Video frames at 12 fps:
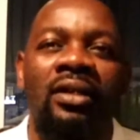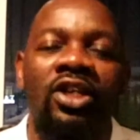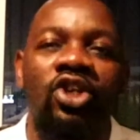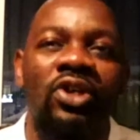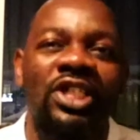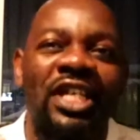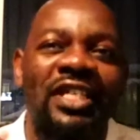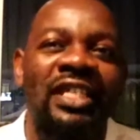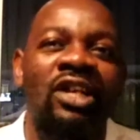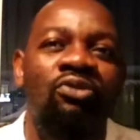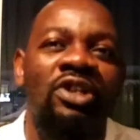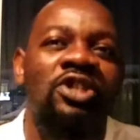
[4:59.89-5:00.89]
You know, she
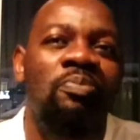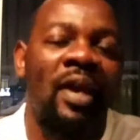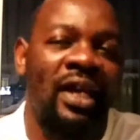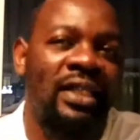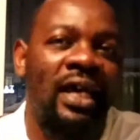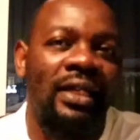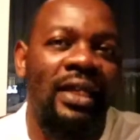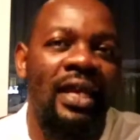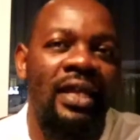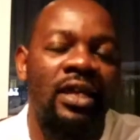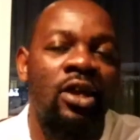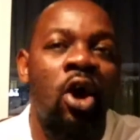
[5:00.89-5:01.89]
still respects that
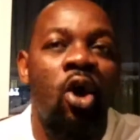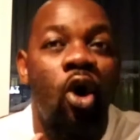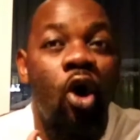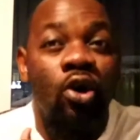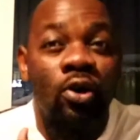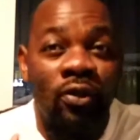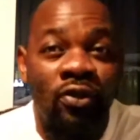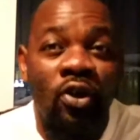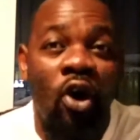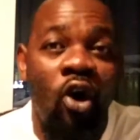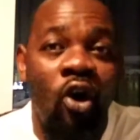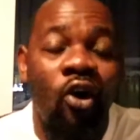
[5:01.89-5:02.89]
lady,
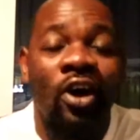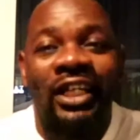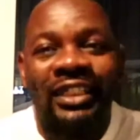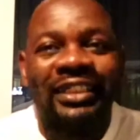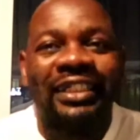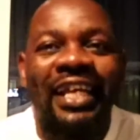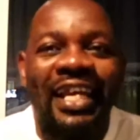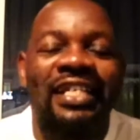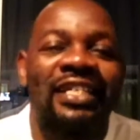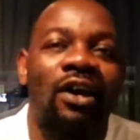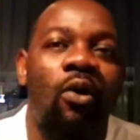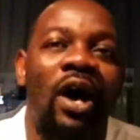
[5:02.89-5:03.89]
although she
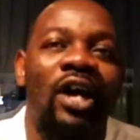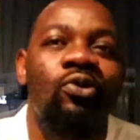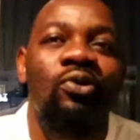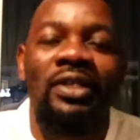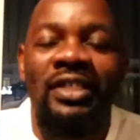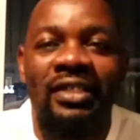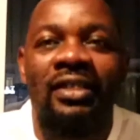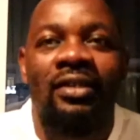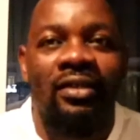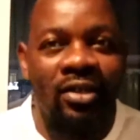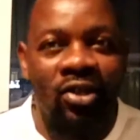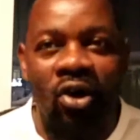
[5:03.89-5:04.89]
is the who is,
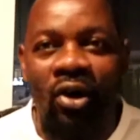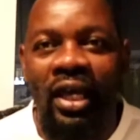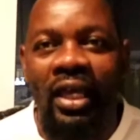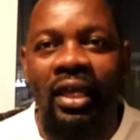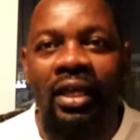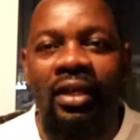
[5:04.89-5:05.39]
you know,